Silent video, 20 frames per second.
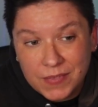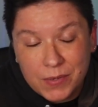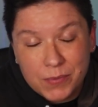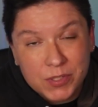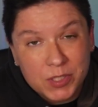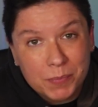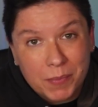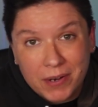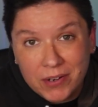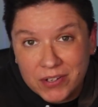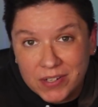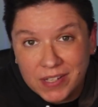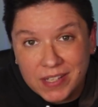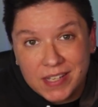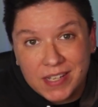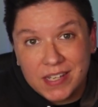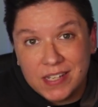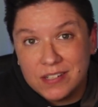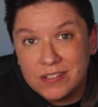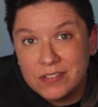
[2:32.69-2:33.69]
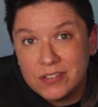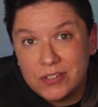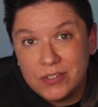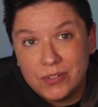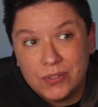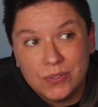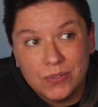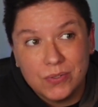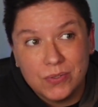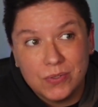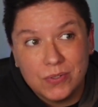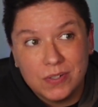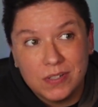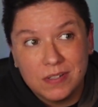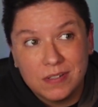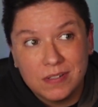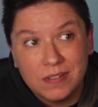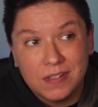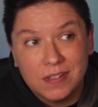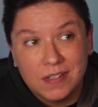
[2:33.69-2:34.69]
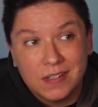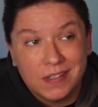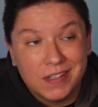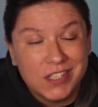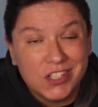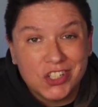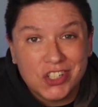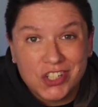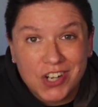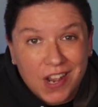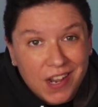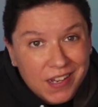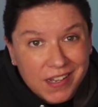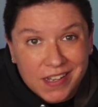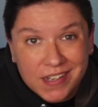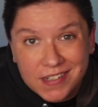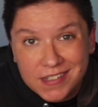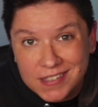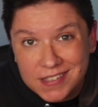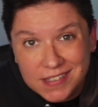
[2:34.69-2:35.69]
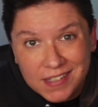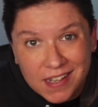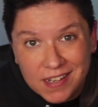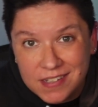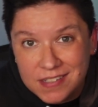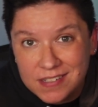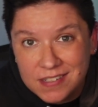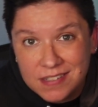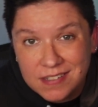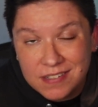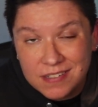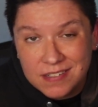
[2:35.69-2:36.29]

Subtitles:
He was spiraling into this shocking descent.